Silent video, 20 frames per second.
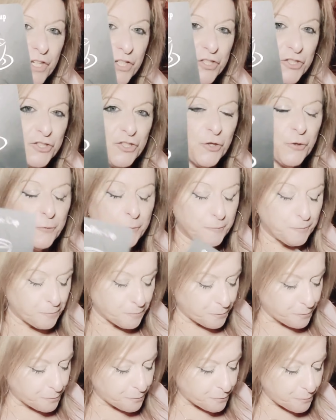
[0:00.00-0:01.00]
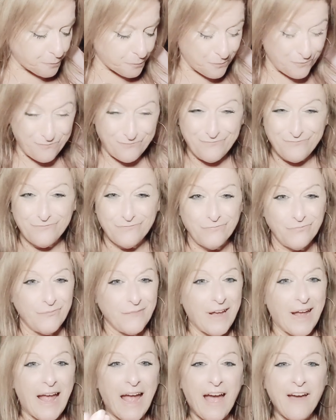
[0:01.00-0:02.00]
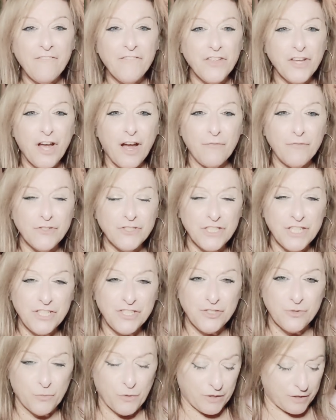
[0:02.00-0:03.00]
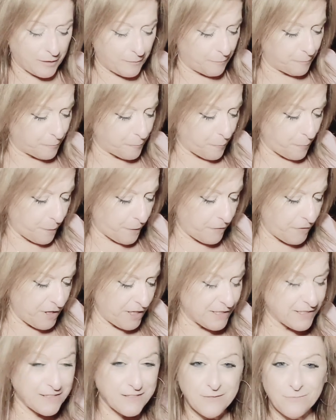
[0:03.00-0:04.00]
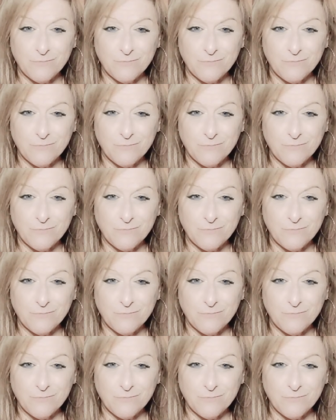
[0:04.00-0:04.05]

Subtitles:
So have the conversation with them, right?